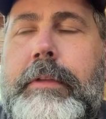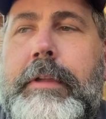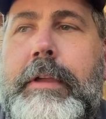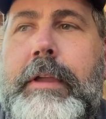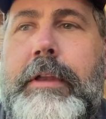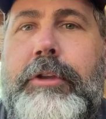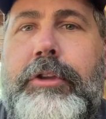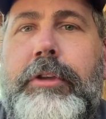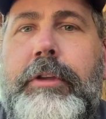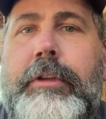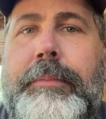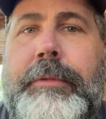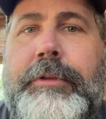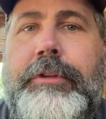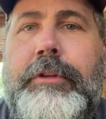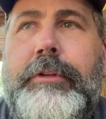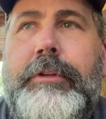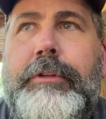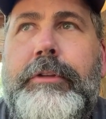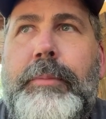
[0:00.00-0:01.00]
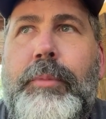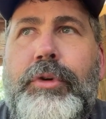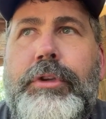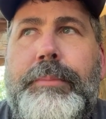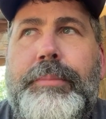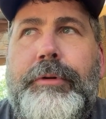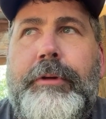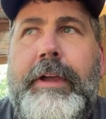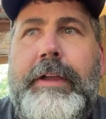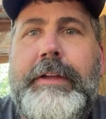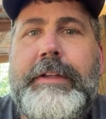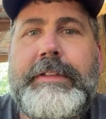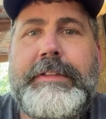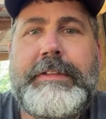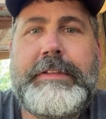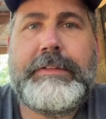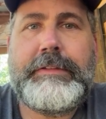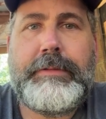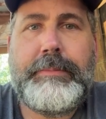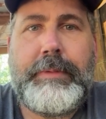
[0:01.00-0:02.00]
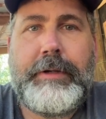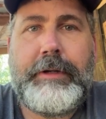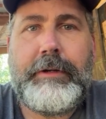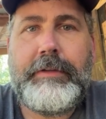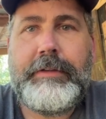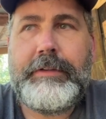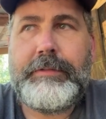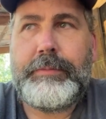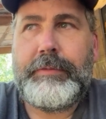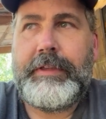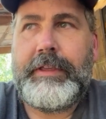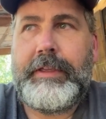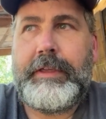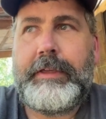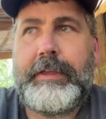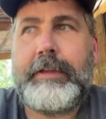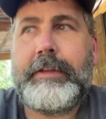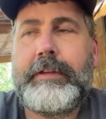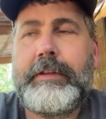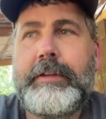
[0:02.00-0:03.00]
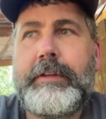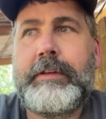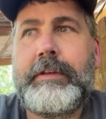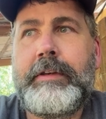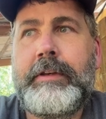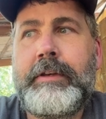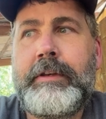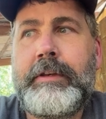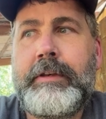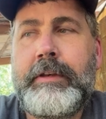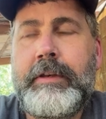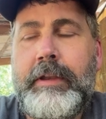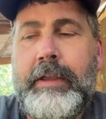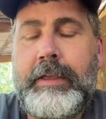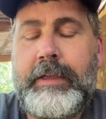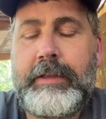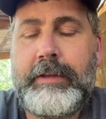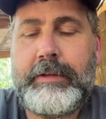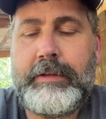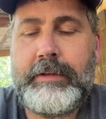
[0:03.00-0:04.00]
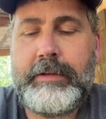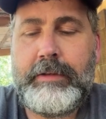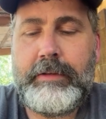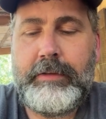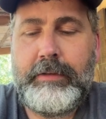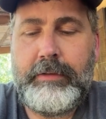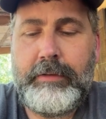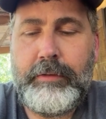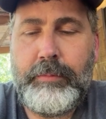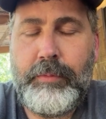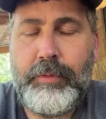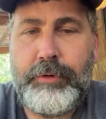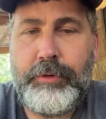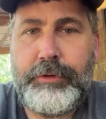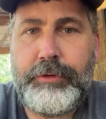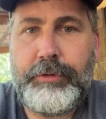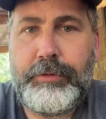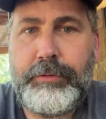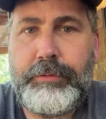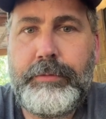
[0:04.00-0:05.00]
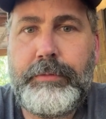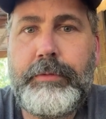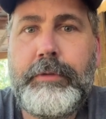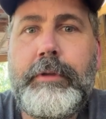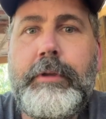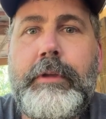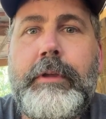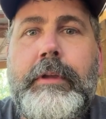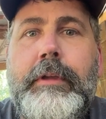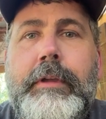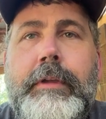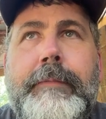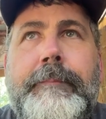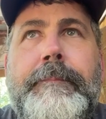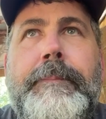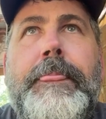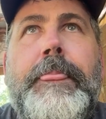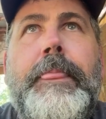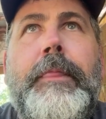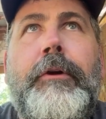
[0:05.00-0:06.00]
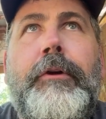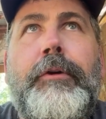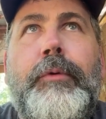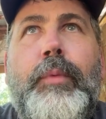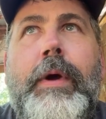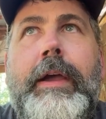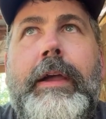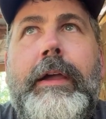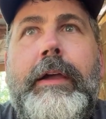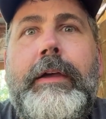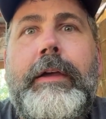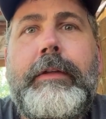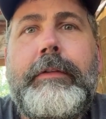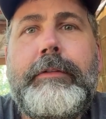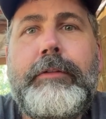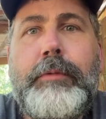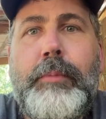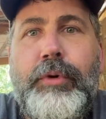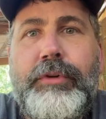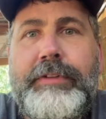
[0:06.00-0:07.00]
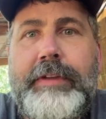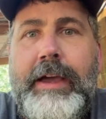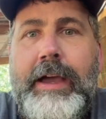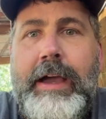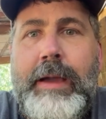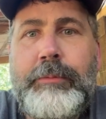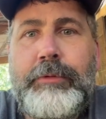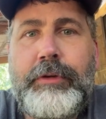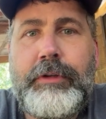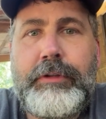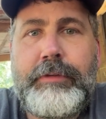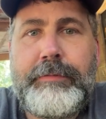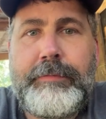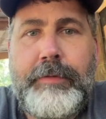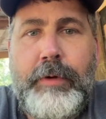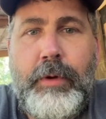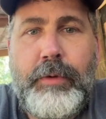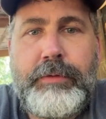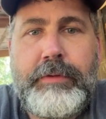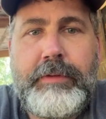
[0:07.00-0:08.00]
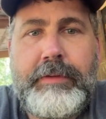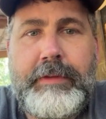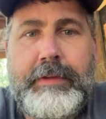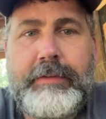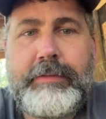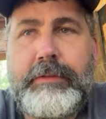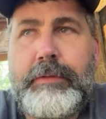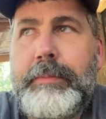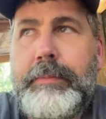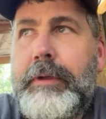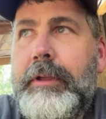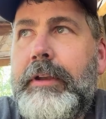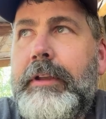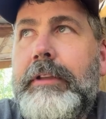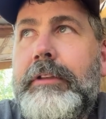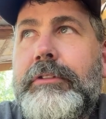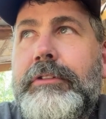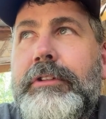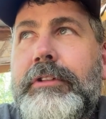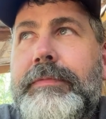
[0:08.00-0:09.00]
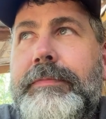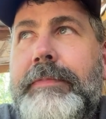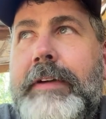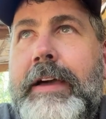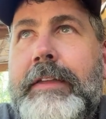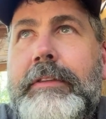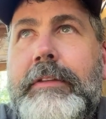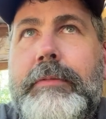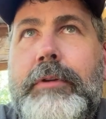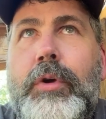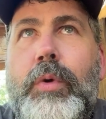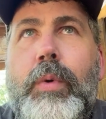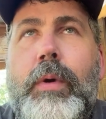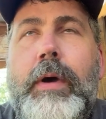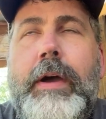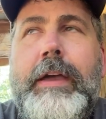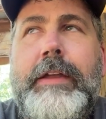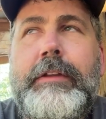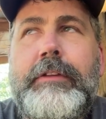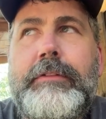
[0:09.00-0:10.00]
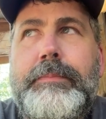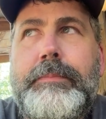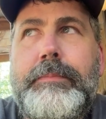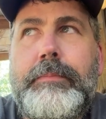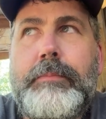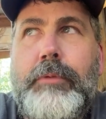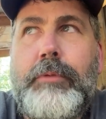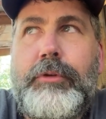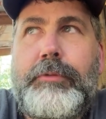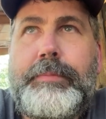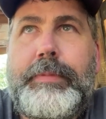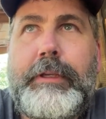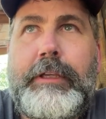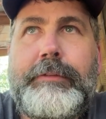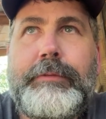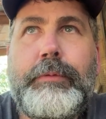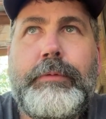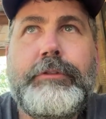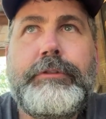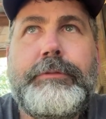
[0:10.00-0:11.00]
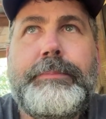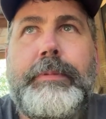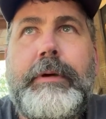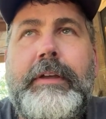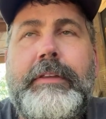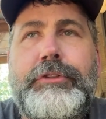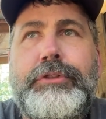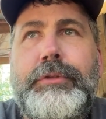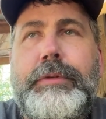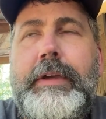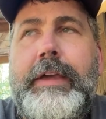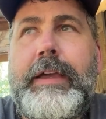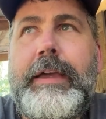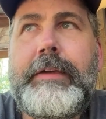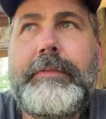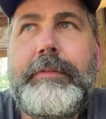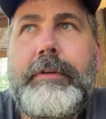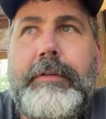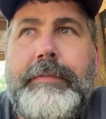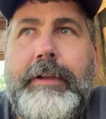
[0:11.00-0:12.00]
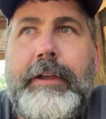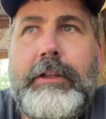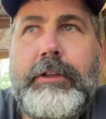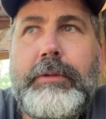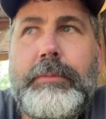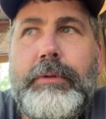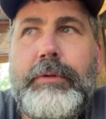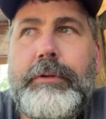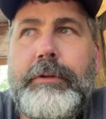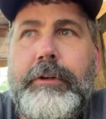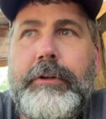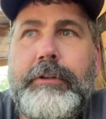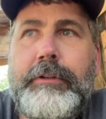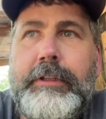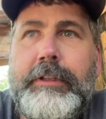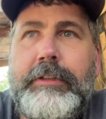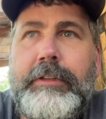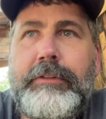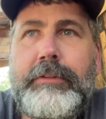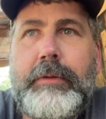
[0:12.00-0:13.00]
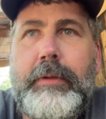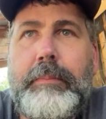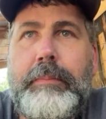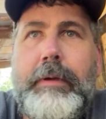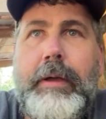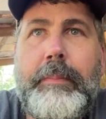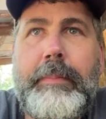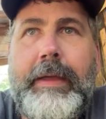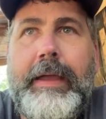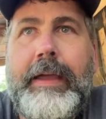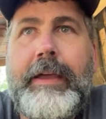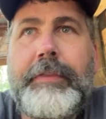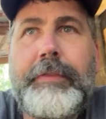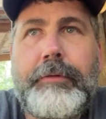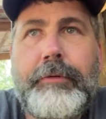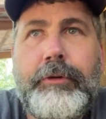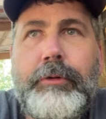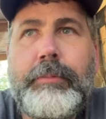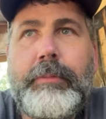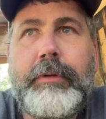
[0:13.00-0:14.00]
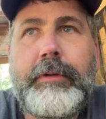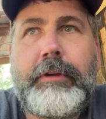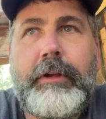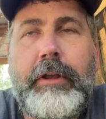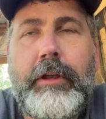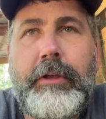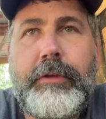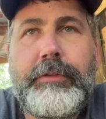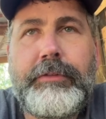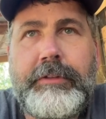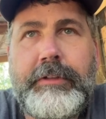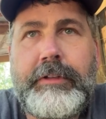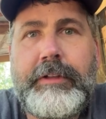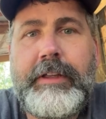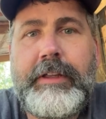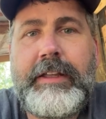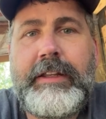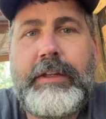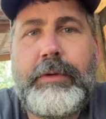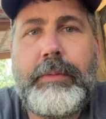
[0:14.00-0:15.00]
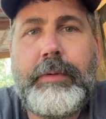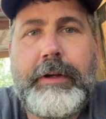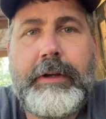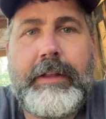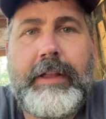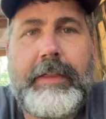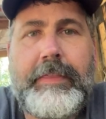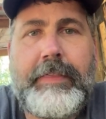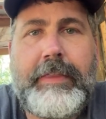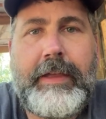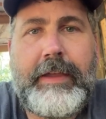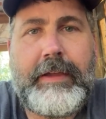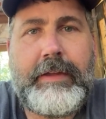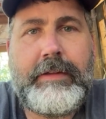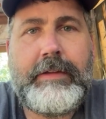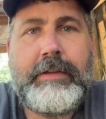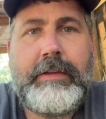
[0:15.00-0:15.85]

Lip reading: And the more you practice this, the better this will get. And the more you are the more time you can devote to this, just find the quietest, most peaceful spot that you have available currently. So a bathroom, a closet, anywhere like that.